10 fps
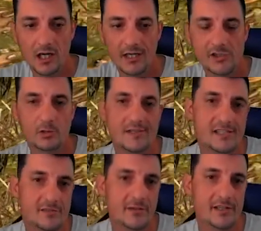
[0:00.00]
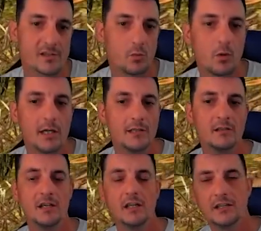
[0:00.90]
2 reasons for this. 1,
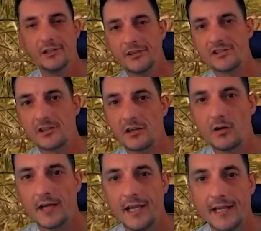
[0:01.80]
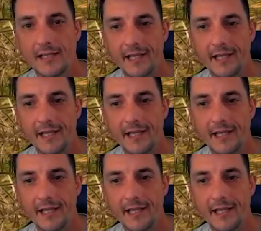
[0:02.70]
you can start go ahead